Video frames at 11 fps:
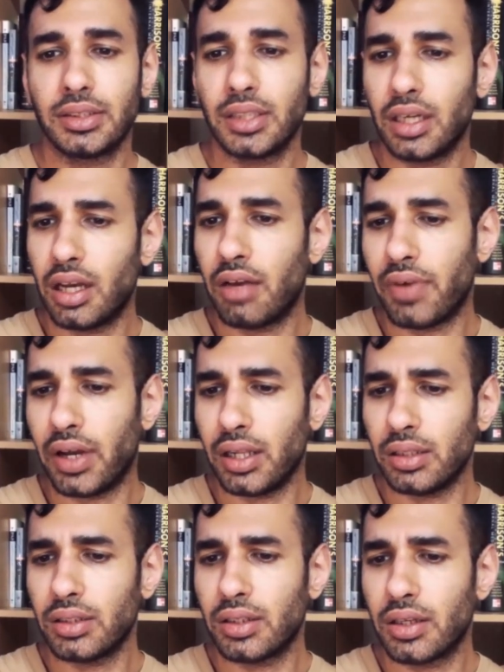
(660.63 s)
Well,
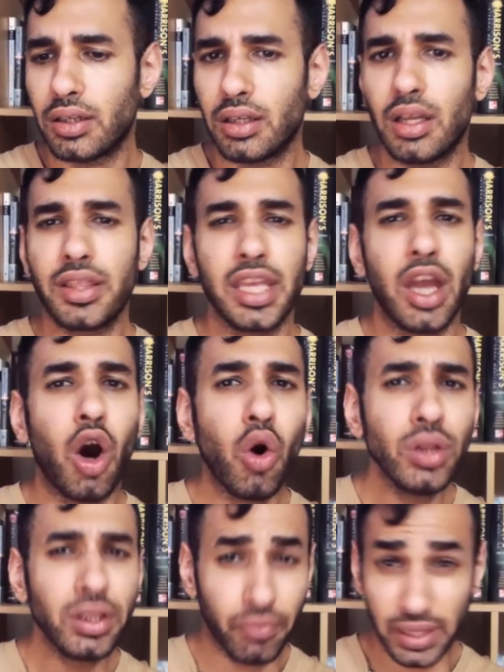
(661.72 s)
we
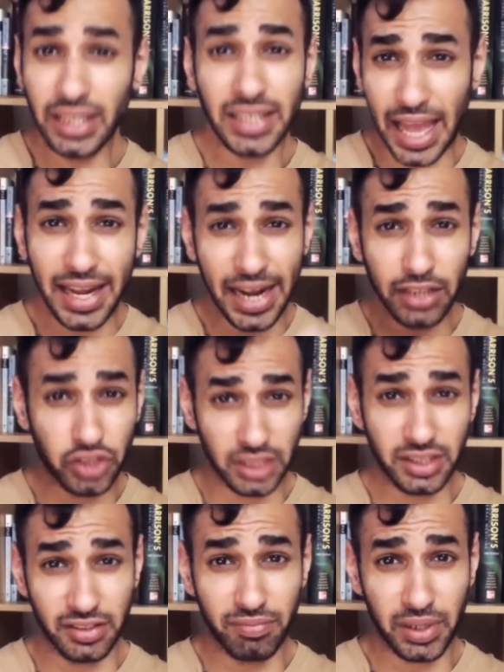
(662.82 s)
need an adjective
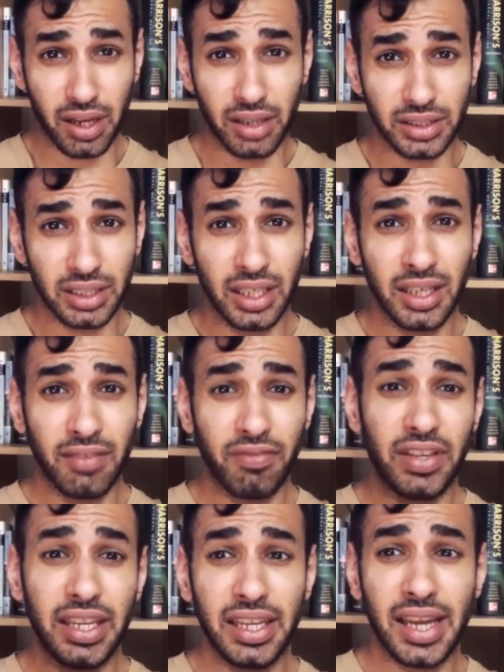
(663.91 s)
because we
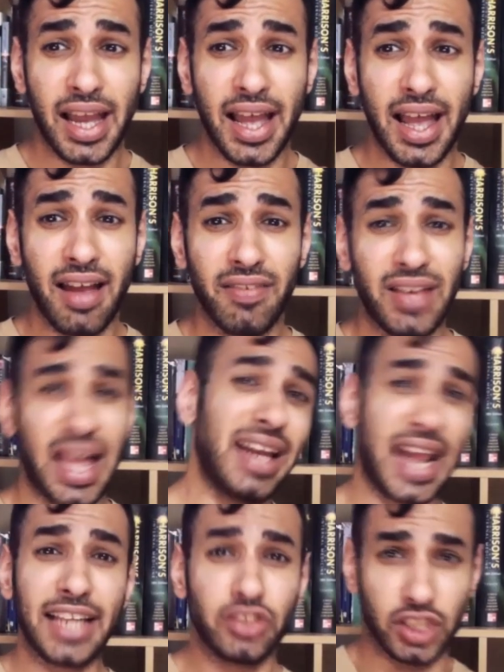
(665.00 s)
have an
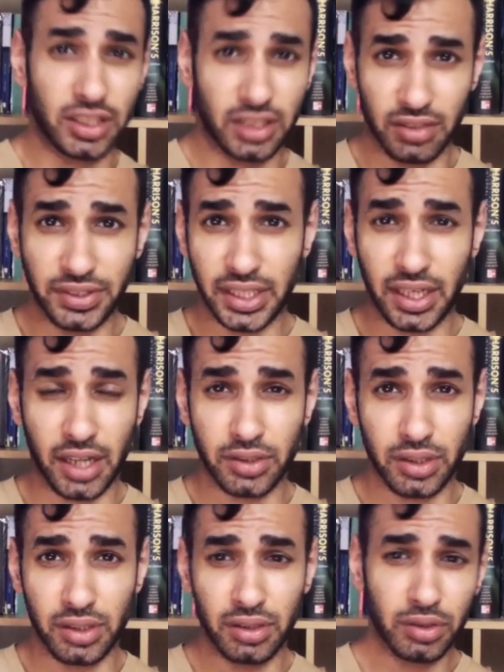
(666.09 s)
adjective senator,
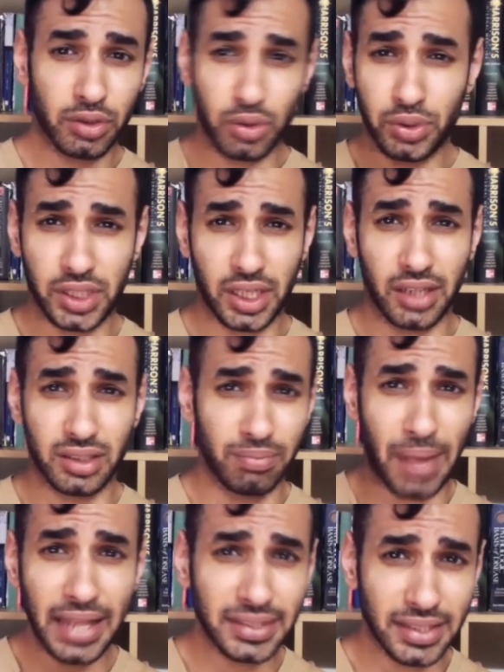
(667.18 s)
good senator, bad
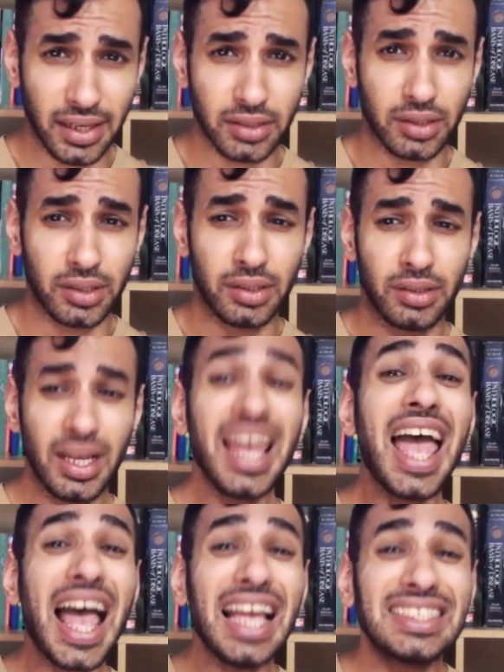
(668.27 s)
senator,
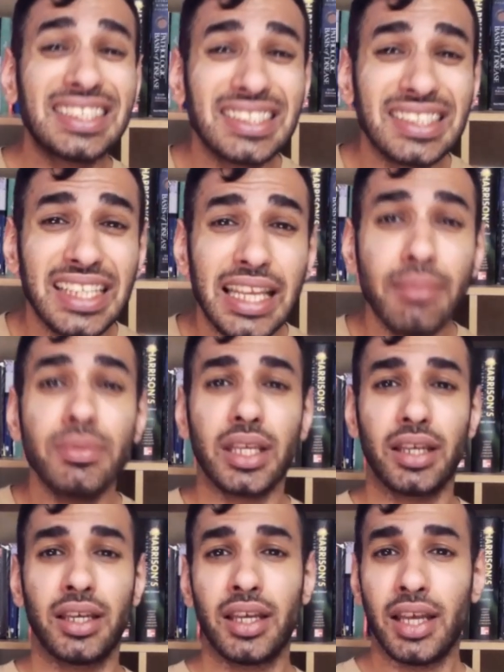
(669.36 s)
esteemed
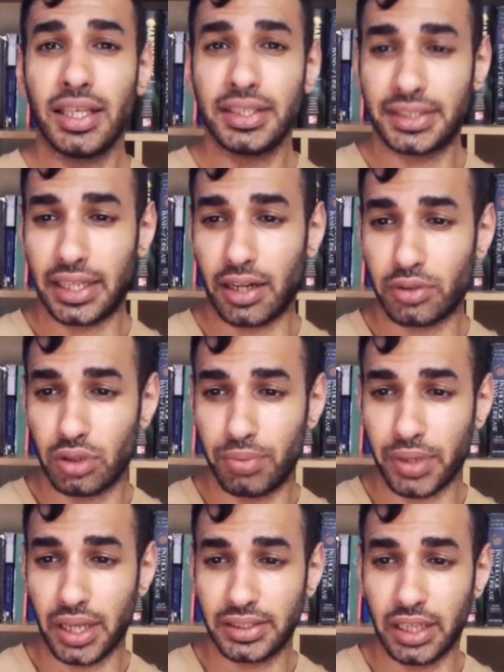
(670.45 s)
senator, because
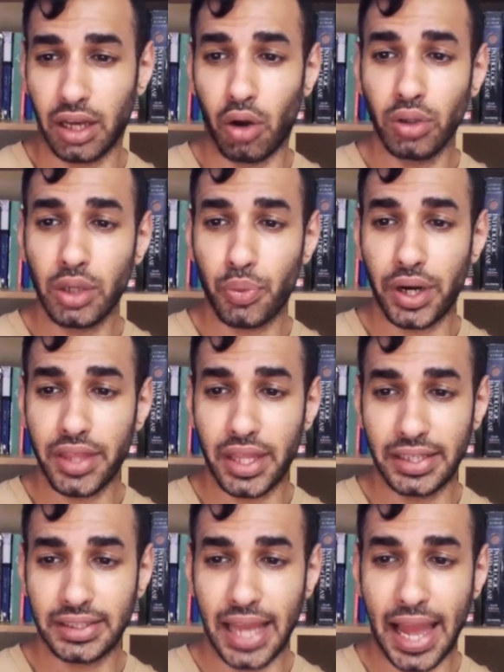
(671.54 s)
the only word that is
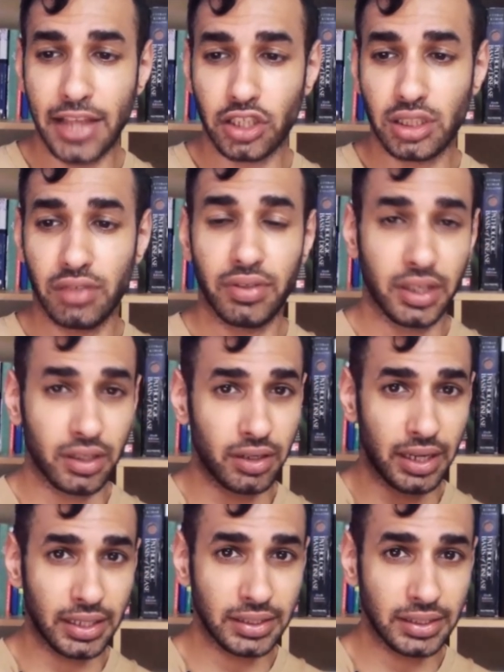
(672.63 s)
adjective here is